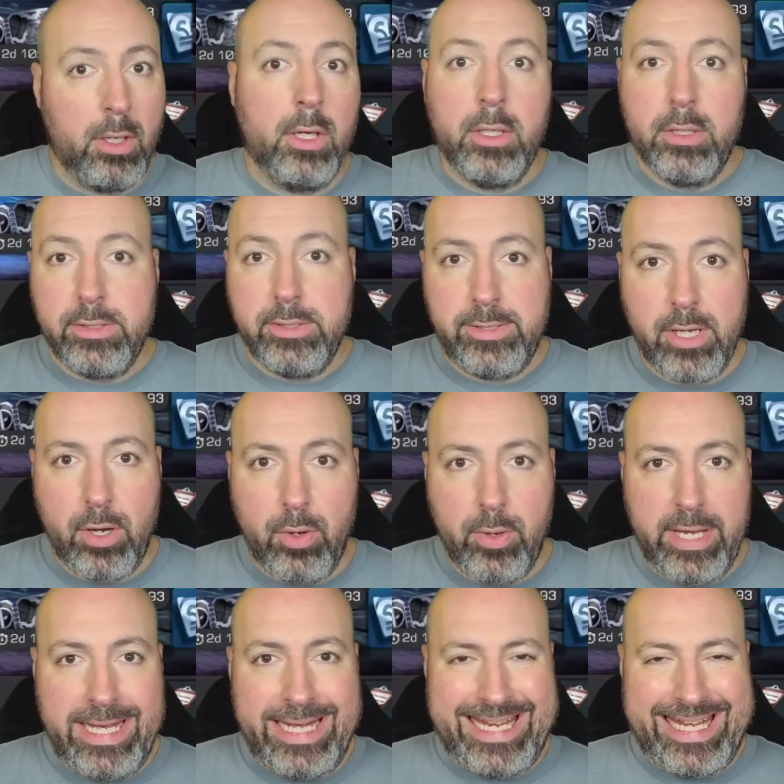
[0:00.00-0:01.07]
So
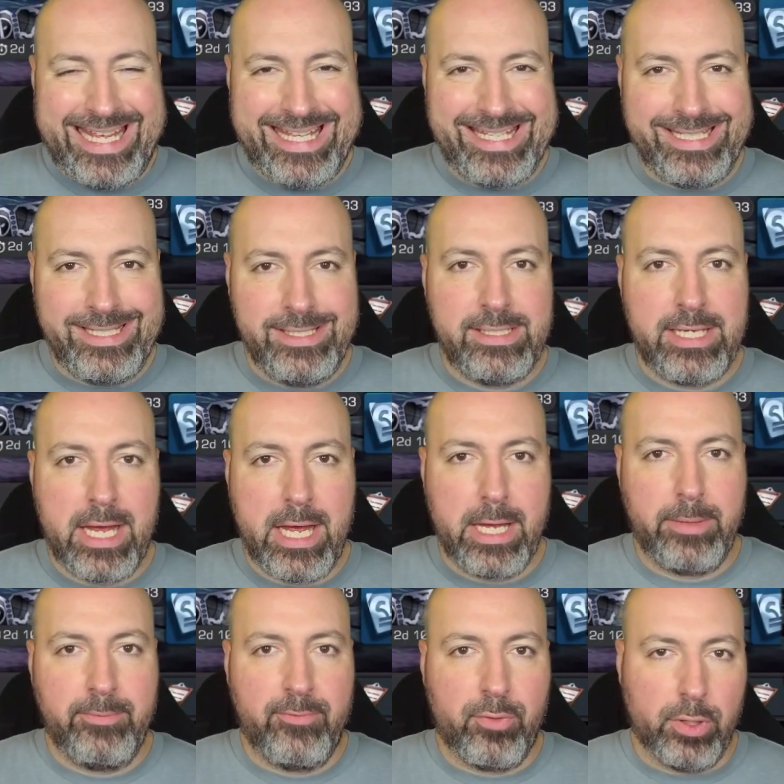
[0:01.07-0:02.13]
it is
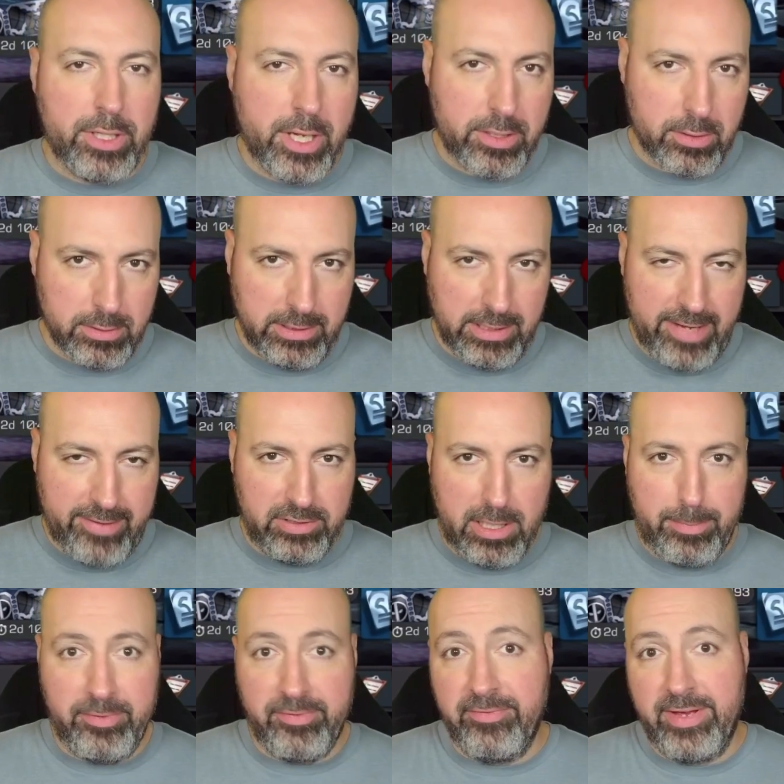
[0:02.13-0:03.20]
time for another level
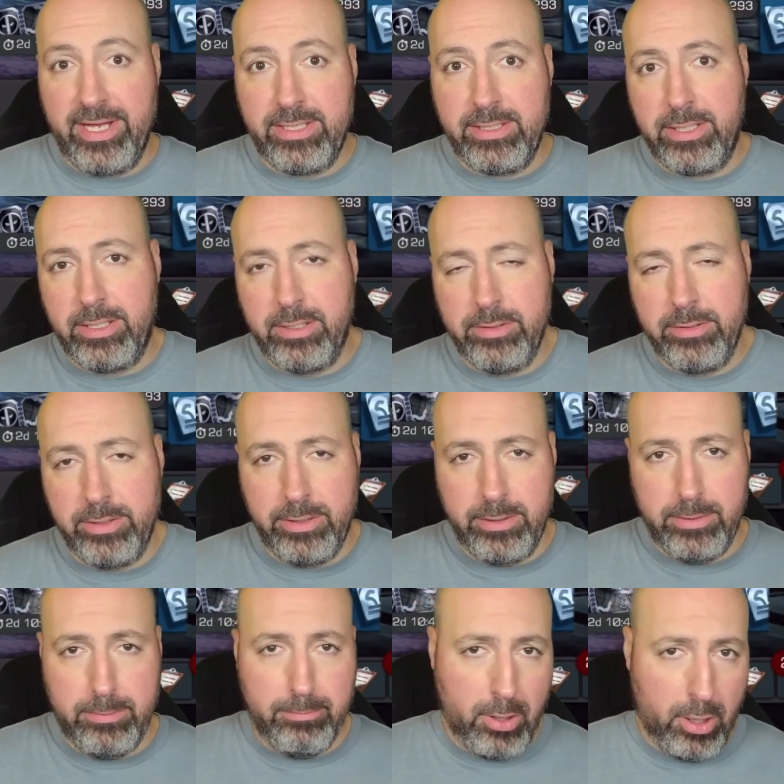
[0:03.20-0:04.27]
up event here in
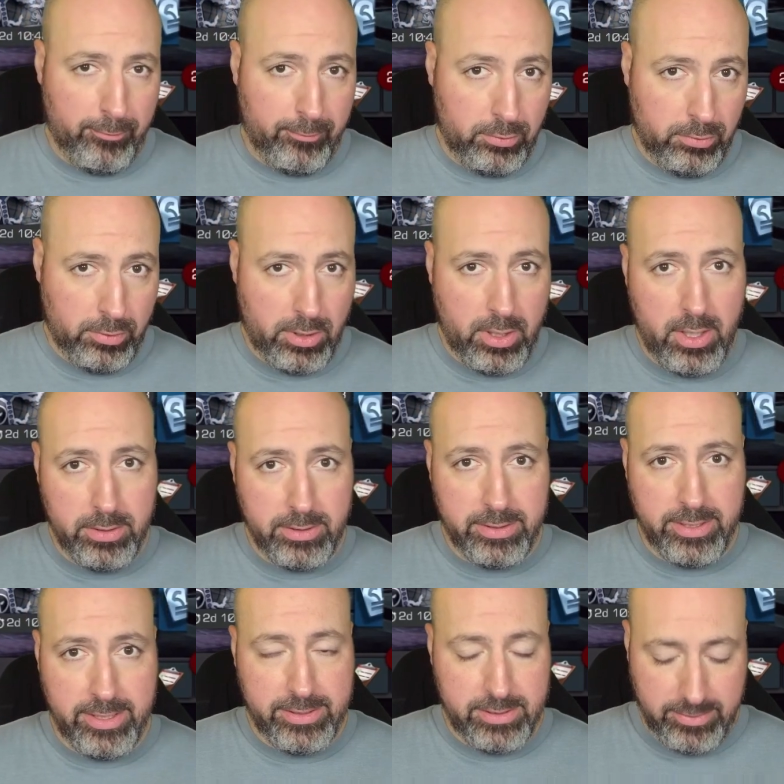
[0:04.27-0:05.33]
the Marvel
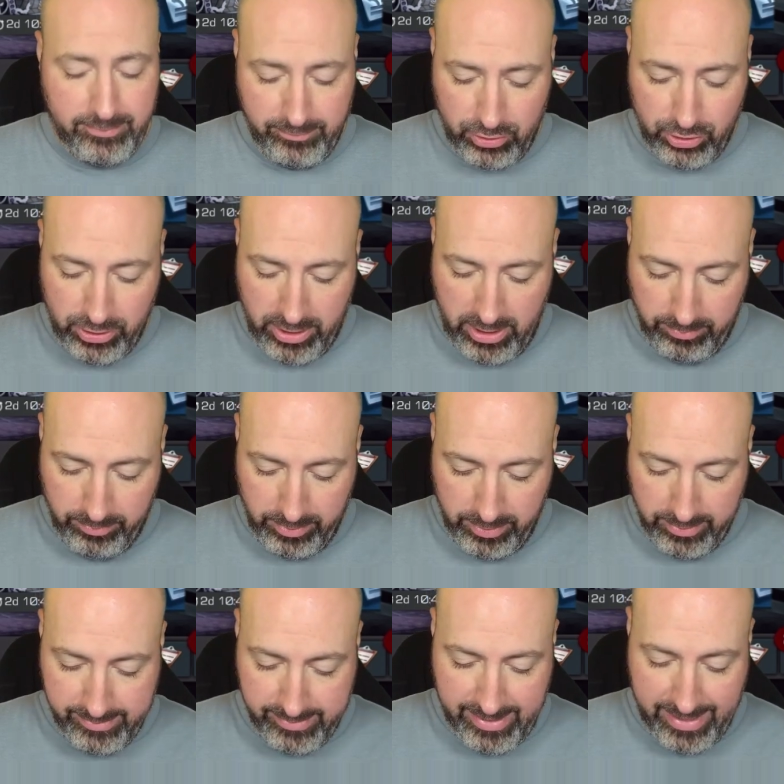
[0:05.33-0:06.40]
Contest of
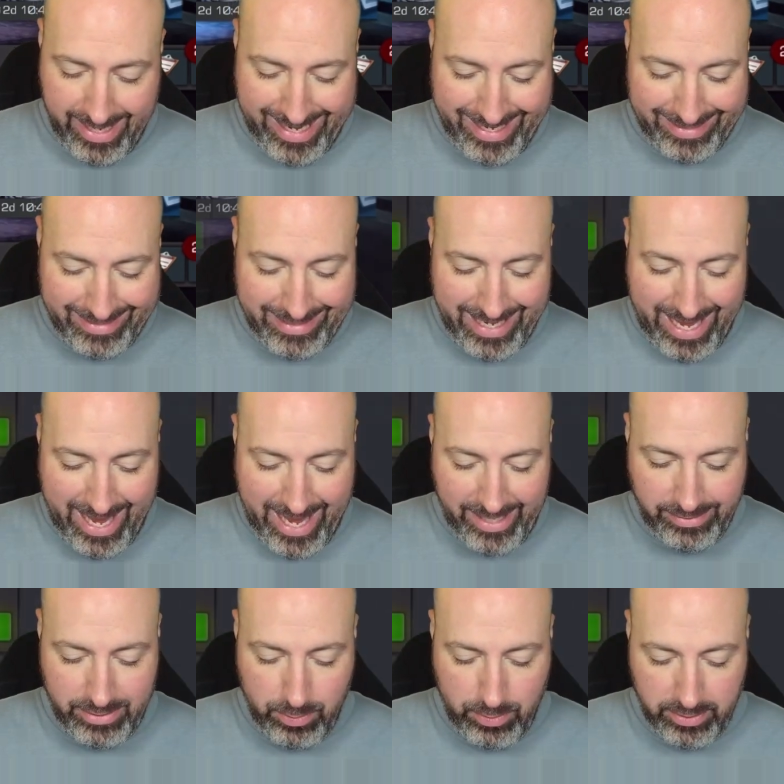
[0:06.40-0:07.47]
Champions. And
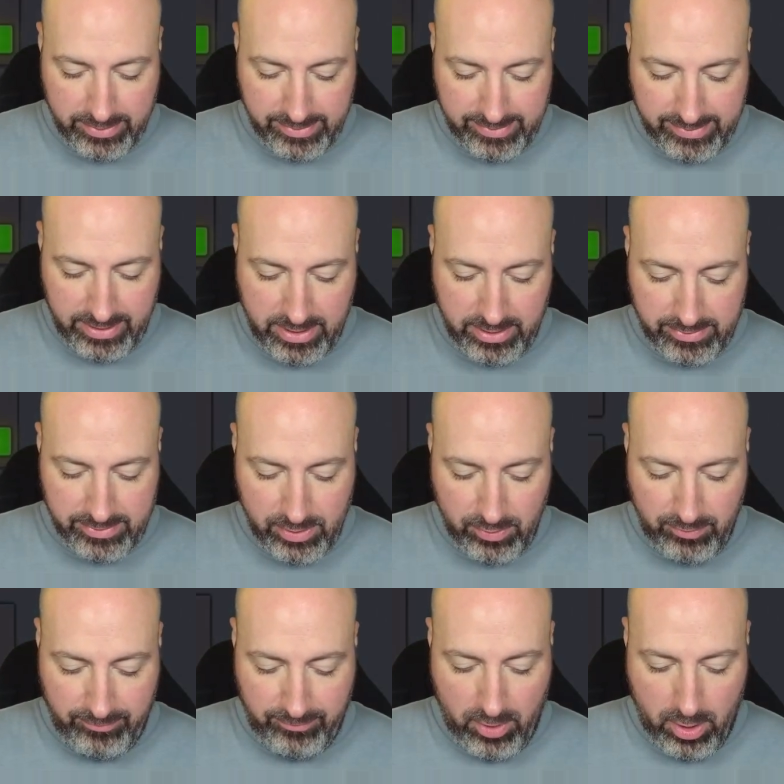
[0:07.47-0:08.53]
as you can see,
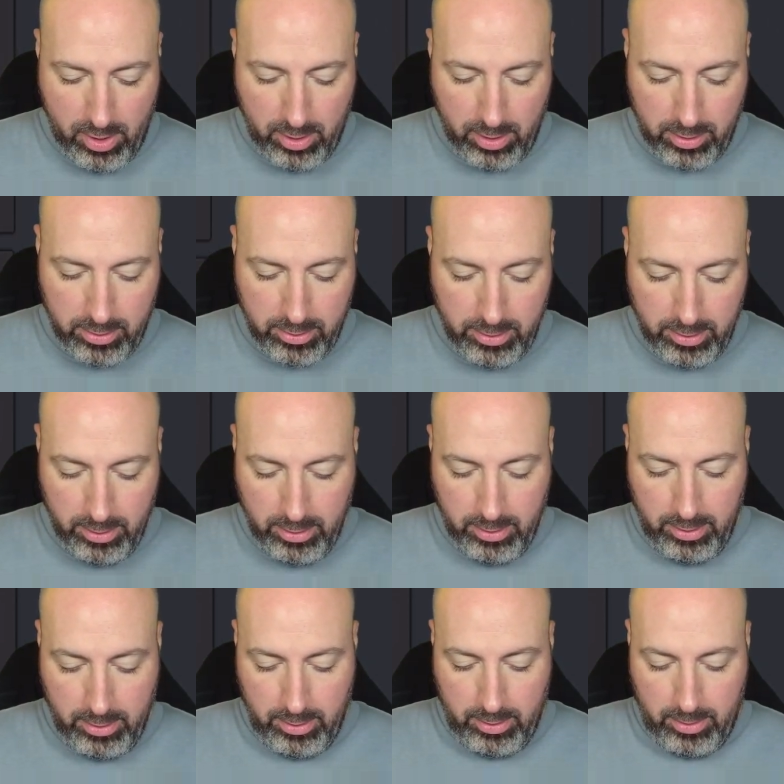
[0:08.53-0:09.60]
so far,
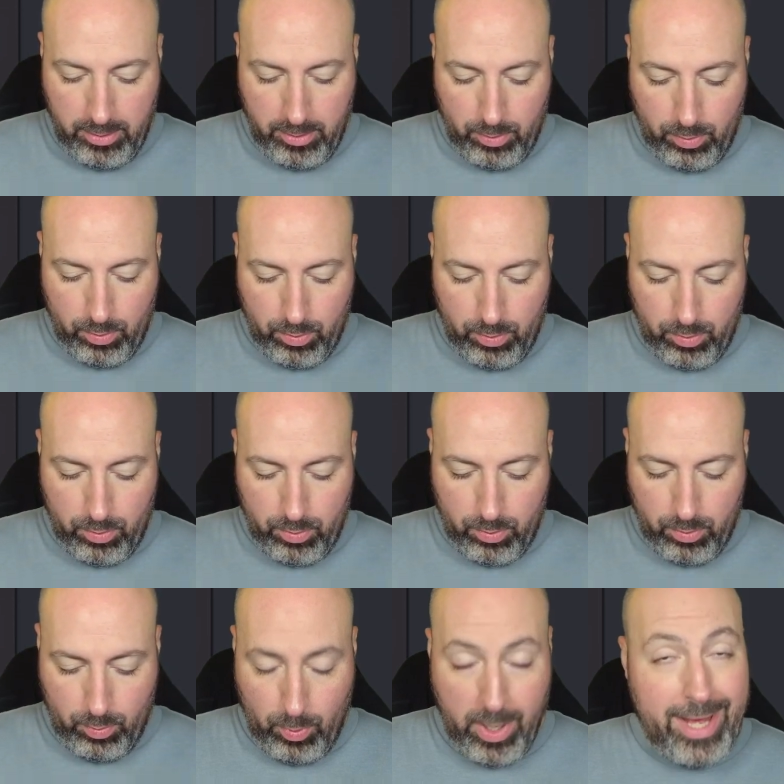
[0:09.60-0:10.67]

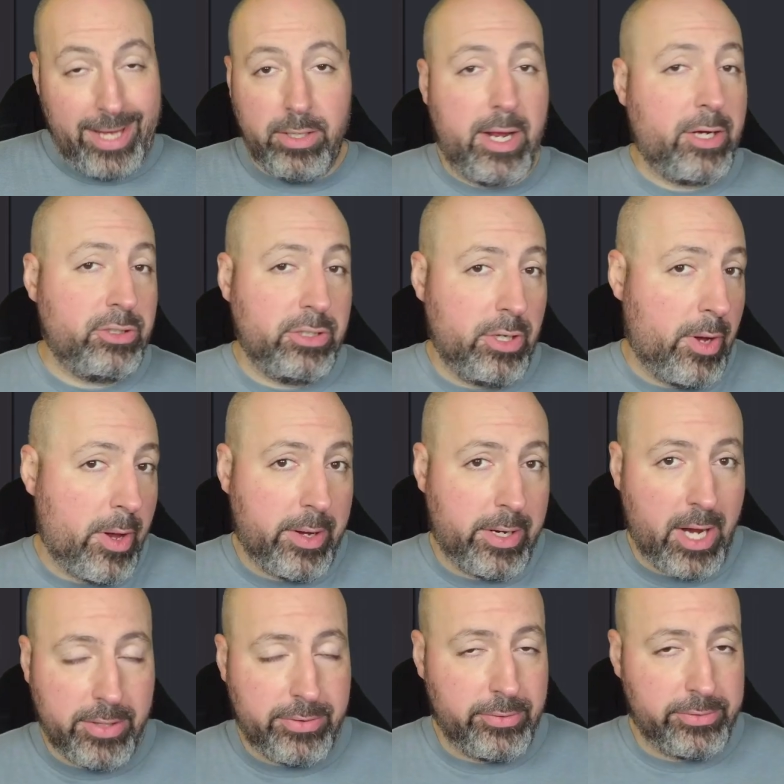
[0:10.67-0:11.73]
well, I don't actually know how I
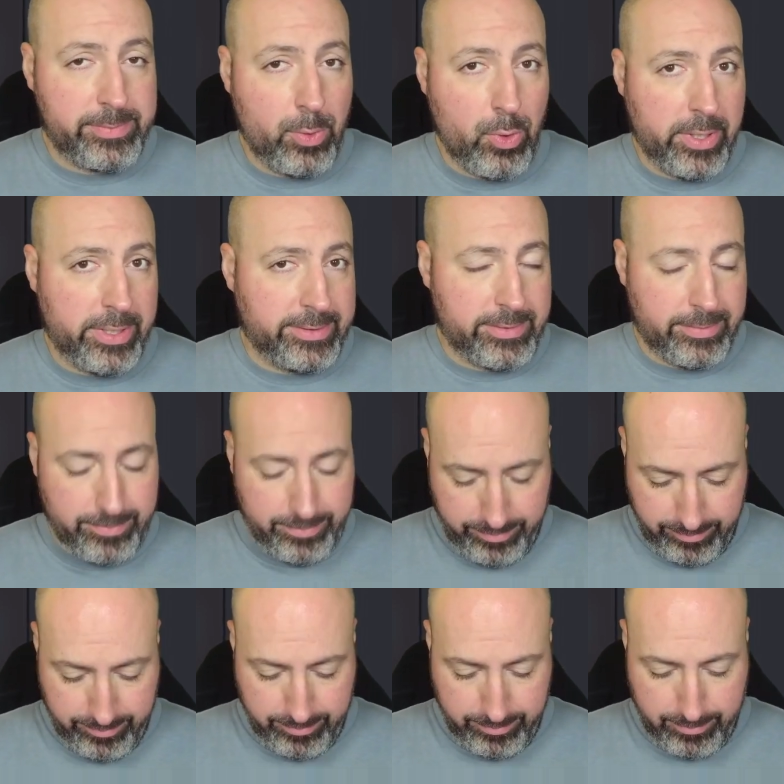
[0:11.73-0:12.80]
got those points.
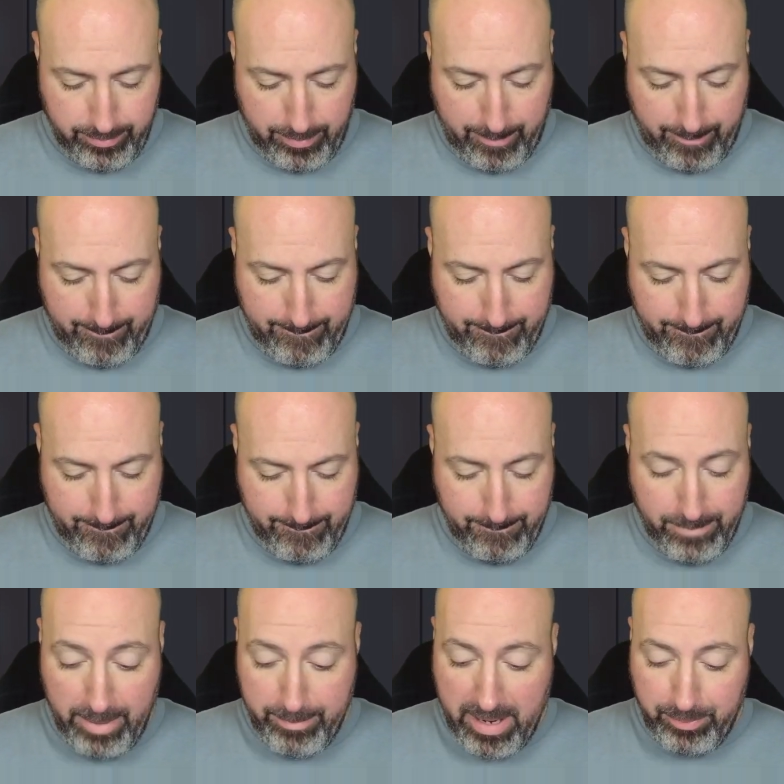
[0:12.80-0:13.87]

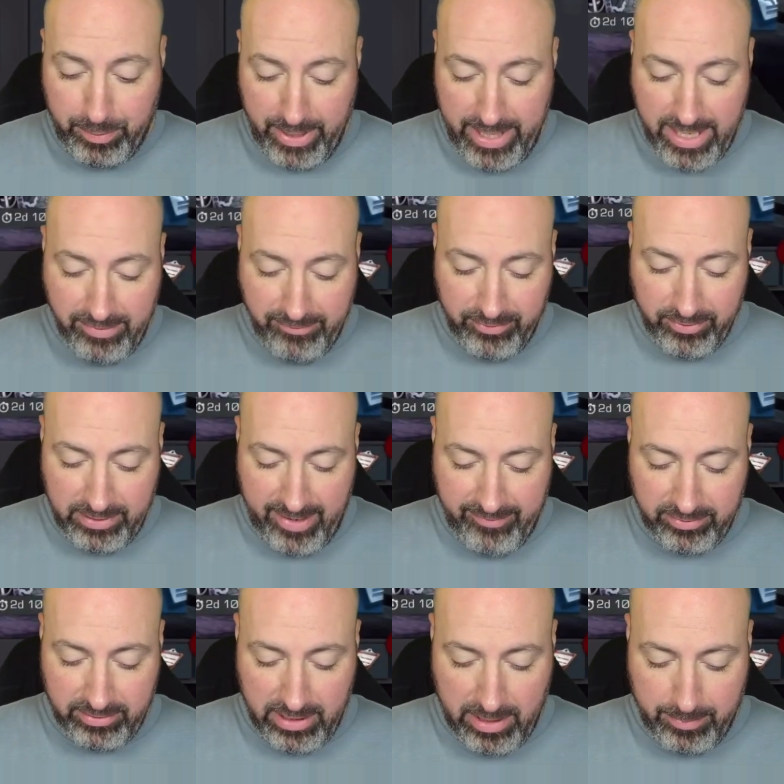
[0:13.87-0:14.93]
But my plan for
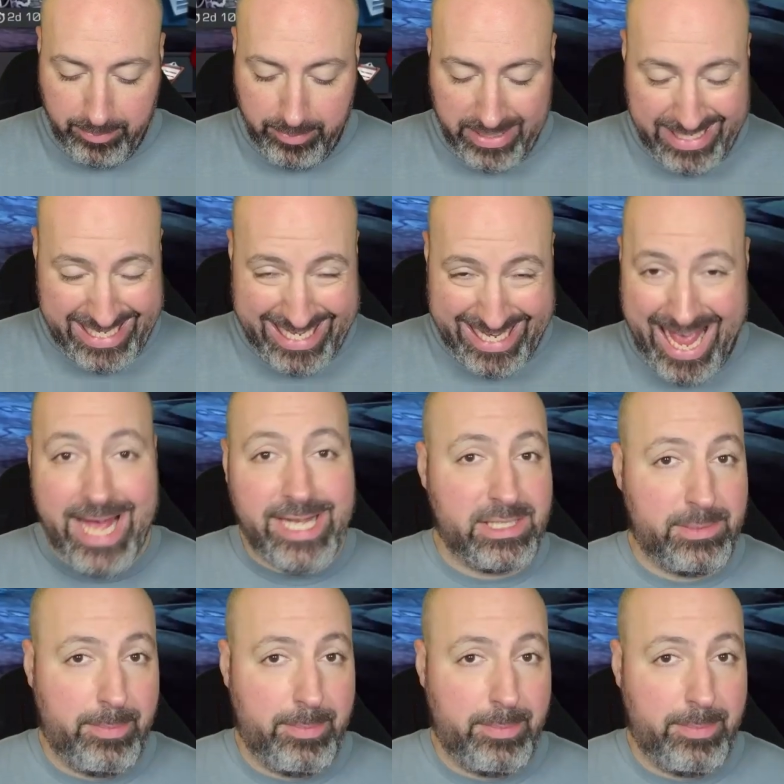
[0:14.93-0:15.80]
level up has